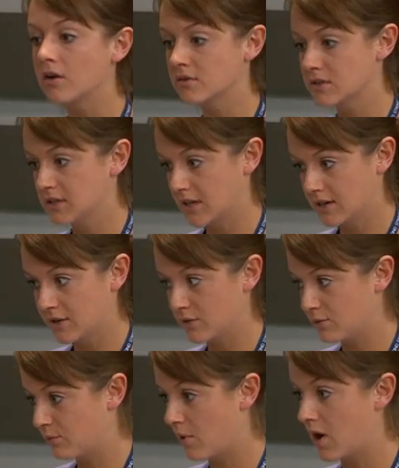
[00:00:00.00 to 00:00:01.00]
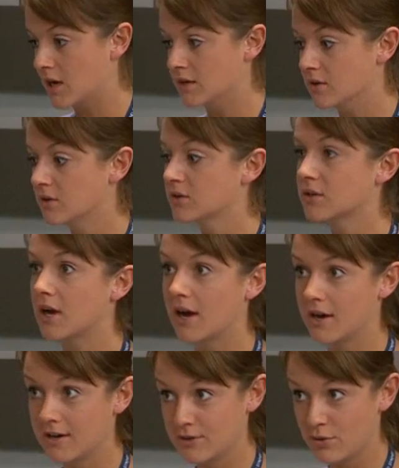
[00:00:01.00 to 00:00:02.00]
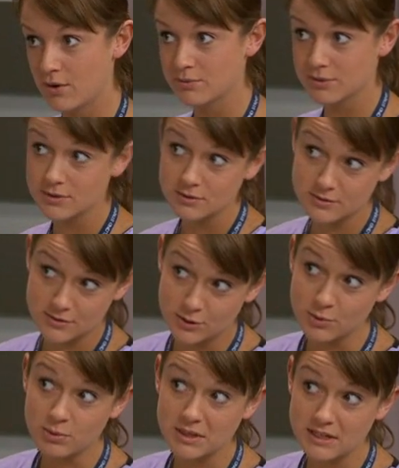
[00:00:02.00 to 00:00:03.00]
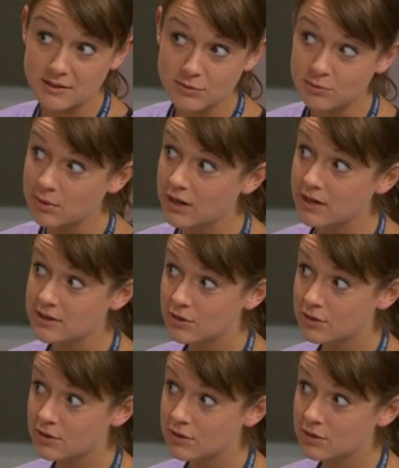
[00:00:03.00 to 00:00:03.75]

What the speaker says: I'll tell you why not. Eye drops to be given by a